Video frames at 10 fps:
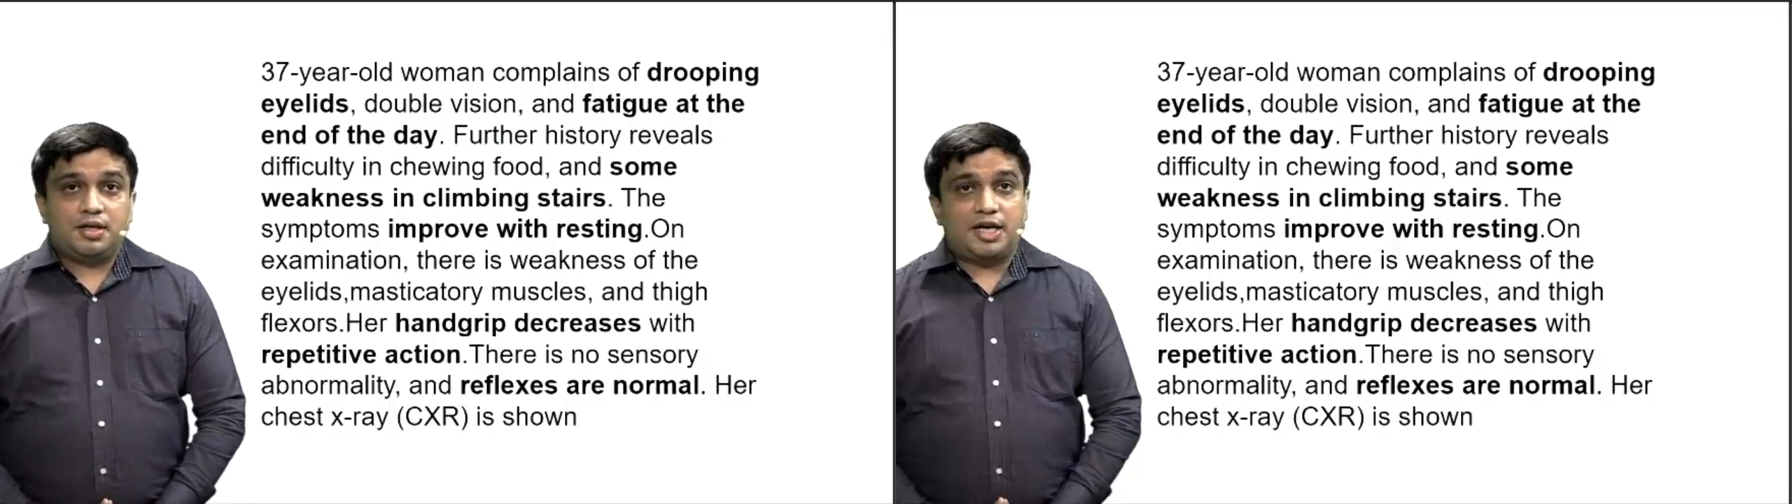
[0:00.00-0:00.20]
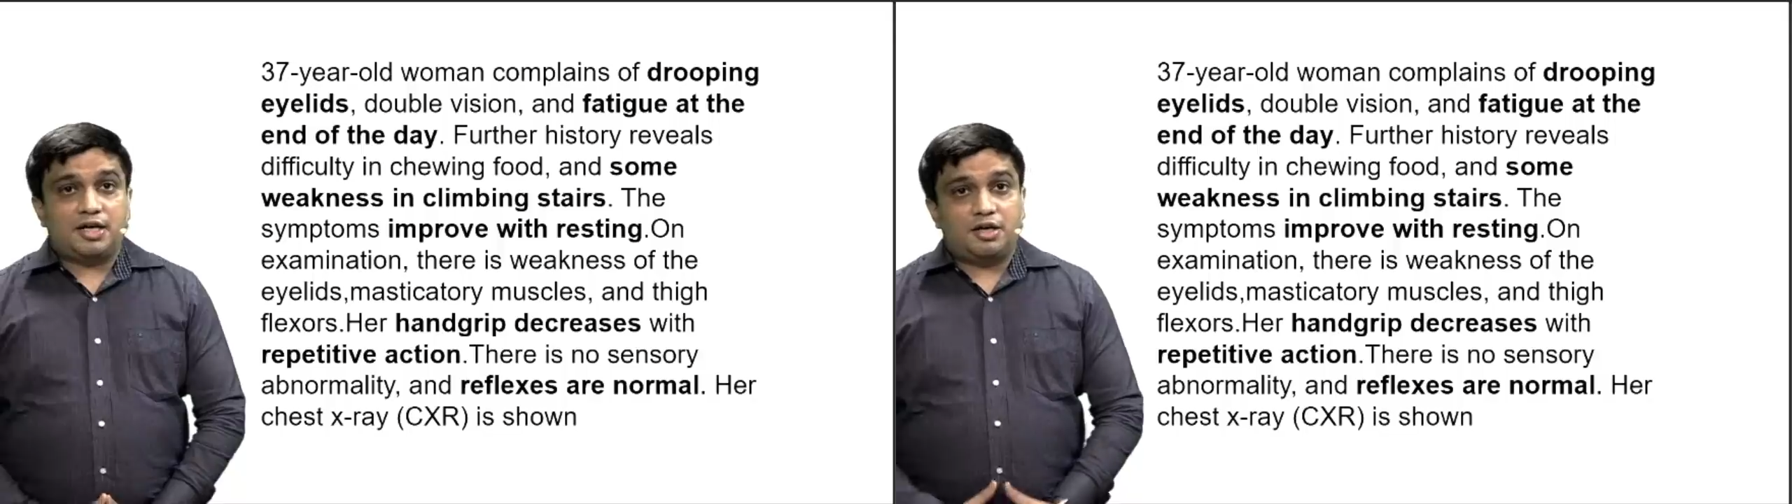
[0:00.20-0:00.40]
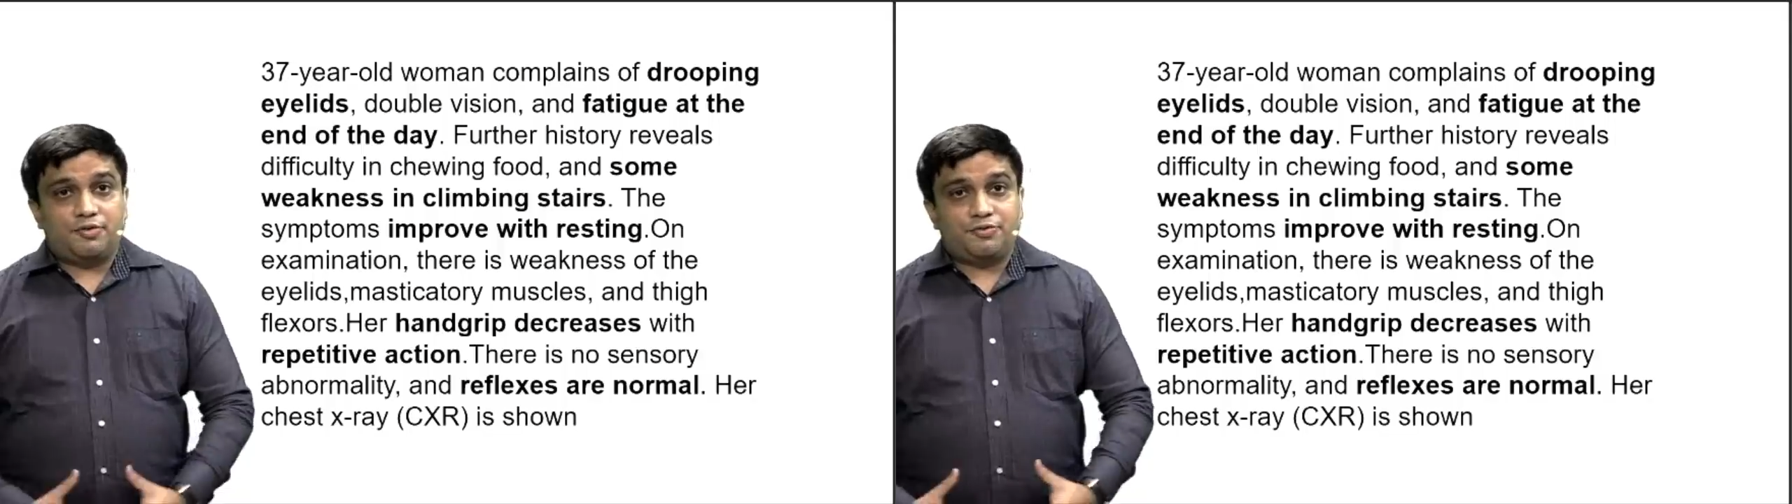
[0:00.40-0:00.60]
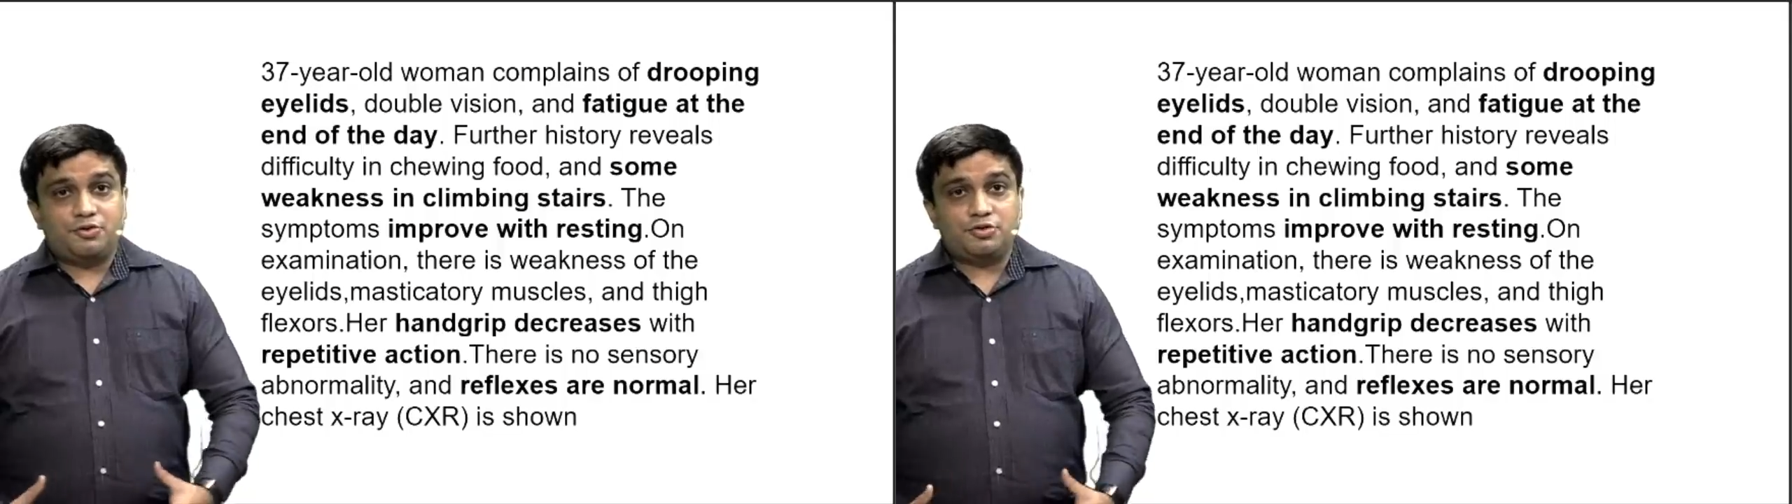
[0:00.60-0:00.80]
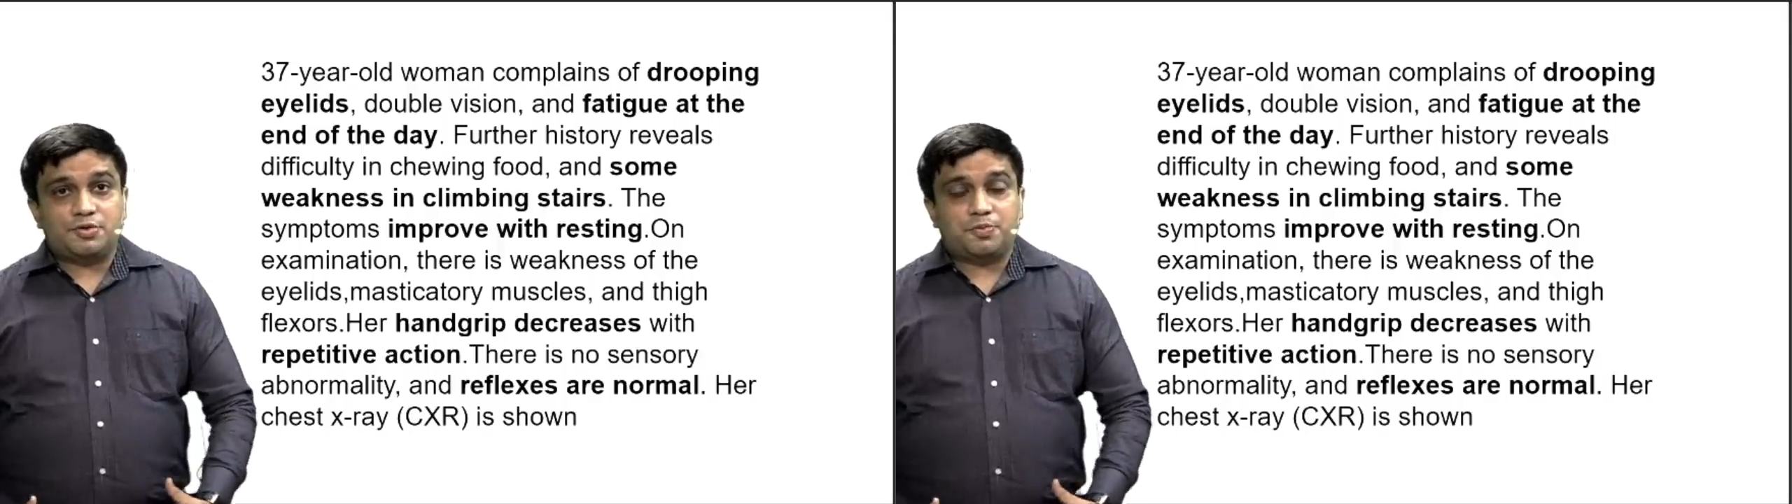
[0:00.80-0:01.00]
And of
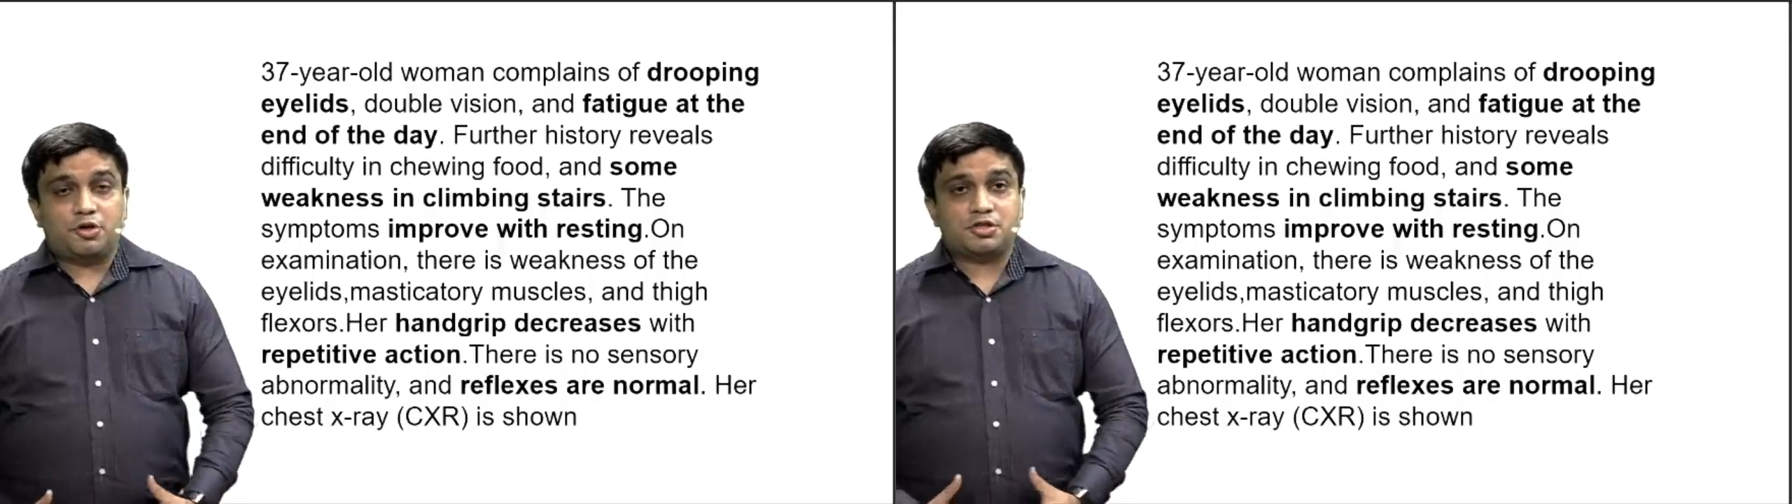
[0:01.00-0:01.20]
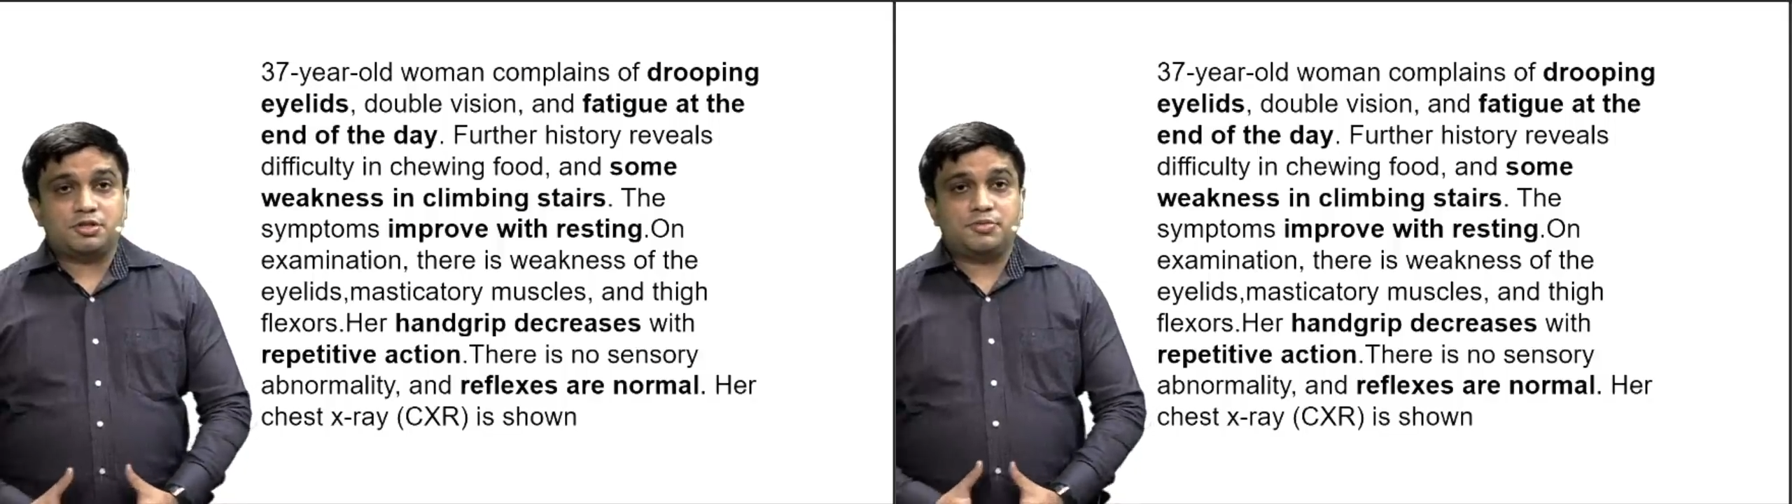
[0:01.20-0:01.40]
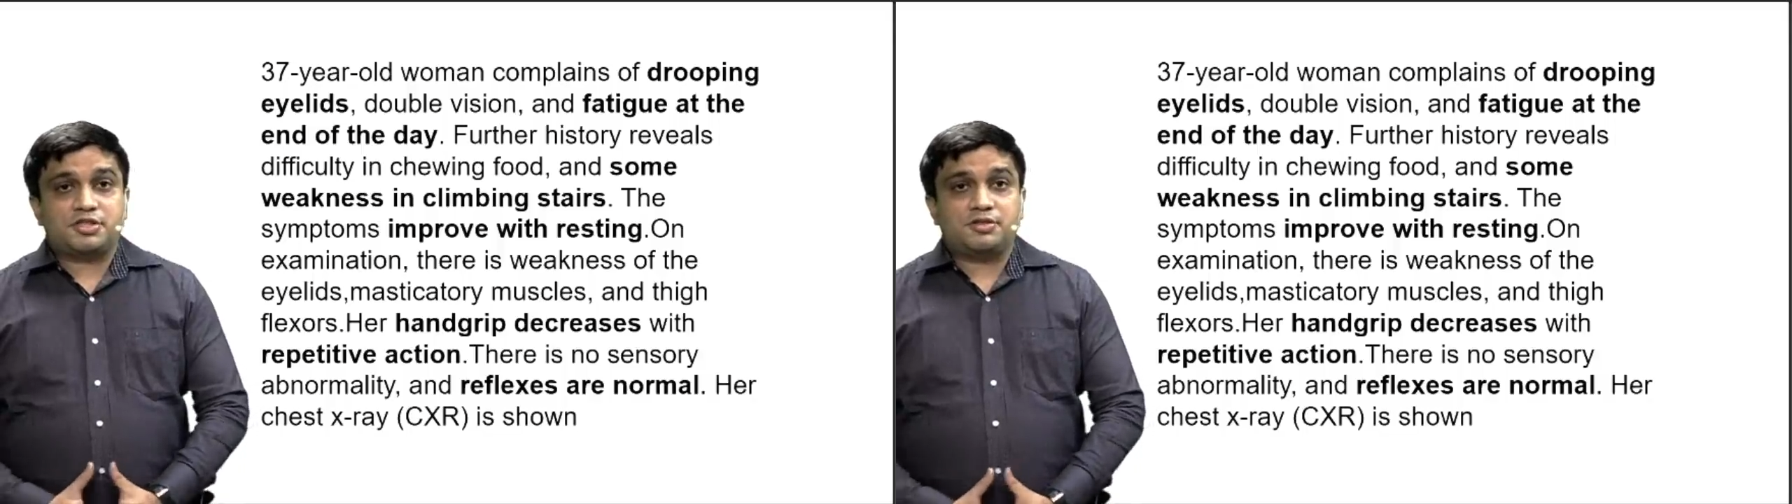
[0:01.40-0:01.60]
course the proximal muscle